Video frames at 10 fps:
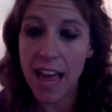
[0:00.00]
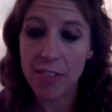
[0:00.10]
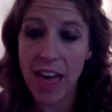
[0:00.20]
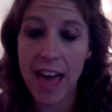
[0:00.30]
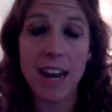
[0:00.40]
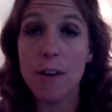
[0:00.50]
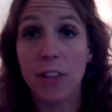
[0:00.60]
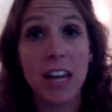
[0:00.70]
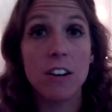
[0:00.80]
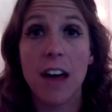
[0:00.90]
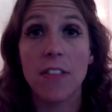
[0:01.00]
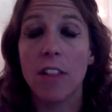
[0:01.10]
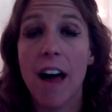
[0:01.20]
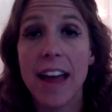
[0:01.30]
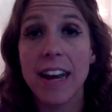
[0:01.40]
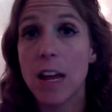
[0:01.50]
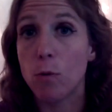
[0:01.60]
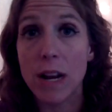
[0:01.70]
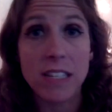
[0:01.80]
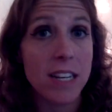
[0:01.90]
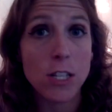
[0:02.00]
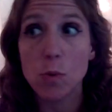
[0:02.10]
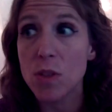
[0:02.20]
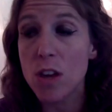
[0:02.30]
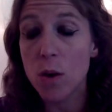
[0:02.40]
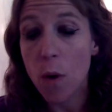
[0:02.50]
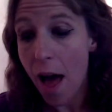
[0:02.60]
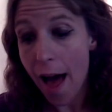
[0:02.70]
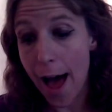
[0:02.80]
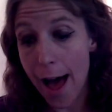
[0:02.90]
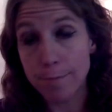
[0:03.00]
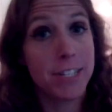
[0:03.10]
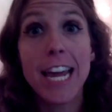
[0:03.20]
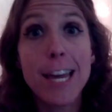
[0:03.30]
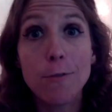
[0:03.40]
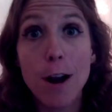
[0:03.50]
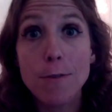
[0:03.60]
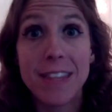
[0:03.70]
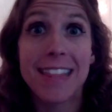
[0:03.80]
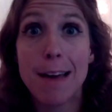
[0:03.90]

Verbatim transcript: and then if later down the line it resonates with you, take it and run with it.